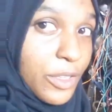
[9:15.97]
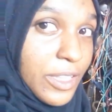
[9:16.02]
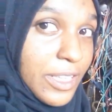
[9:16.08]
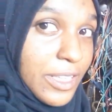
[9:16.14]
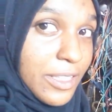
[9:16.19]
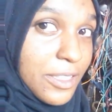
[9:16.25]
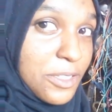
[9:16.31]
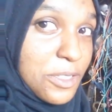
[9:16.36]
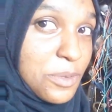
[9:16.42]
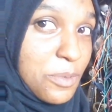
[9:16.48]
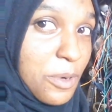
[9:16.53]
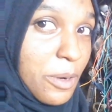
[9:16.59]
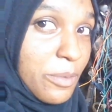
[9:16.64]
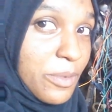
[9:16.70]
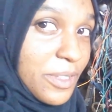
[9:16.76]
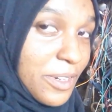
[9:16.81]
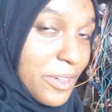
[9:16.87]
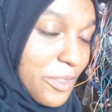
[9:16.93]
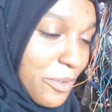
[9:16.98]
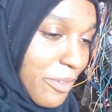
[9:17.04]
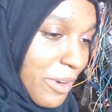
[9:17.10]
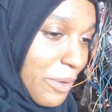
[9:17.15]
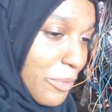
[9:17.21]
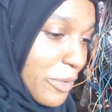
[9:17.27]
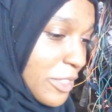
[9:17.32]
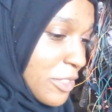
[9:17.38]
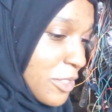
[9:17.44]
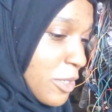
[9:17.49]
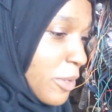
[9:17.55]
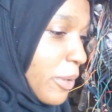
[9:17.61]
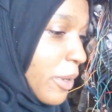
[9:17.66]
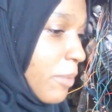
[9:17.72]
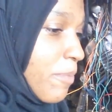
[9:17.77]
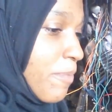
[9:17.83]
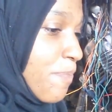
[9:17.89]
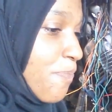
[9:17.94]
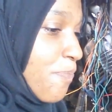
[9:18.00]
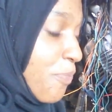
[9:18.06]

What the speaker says: I know you're thinking this is probably not the right way to do it.